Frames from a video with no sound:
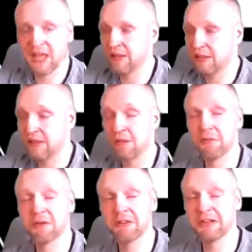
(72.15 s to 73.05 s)
and then the
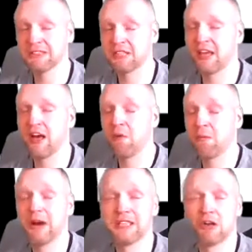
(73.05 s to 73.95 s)
ability to help
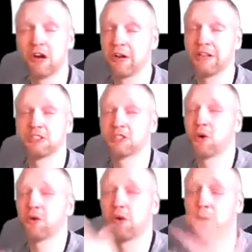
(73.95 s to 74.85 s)
my daughter and
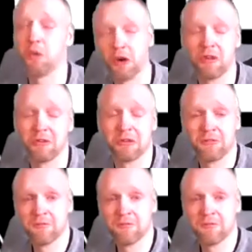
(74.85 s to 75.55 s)
show the world.